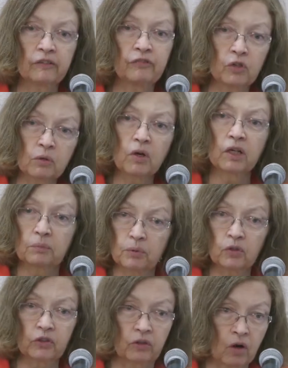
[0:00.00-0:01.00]
if you're going to
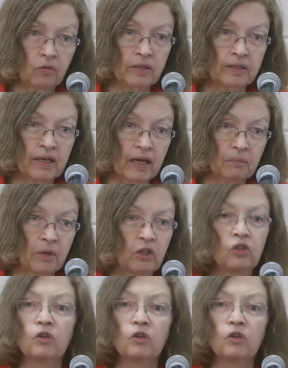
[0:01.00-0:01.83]
pull your own statement,